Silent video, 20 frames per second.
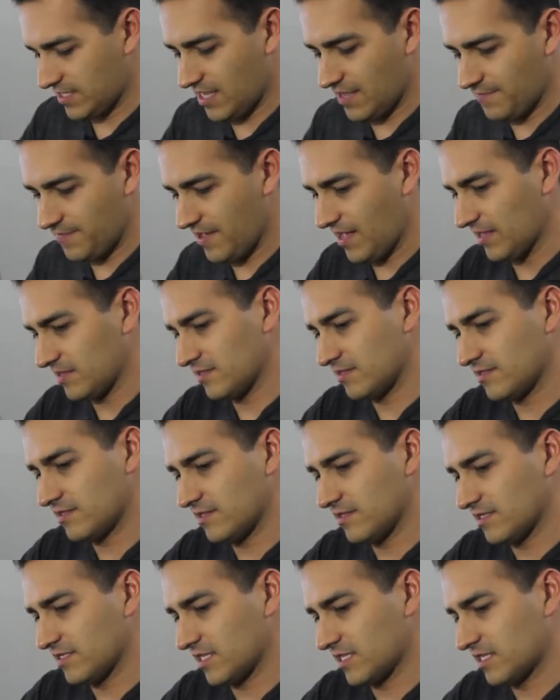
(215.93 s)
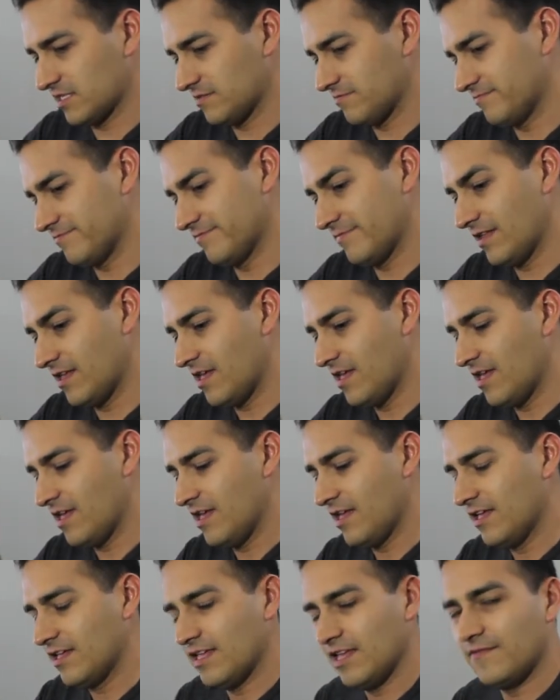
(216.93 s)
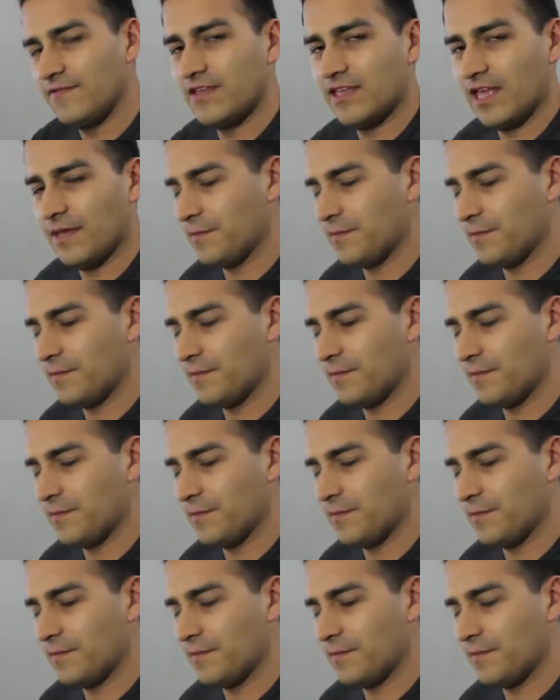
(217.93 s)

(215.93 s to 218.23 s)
Not bad, because even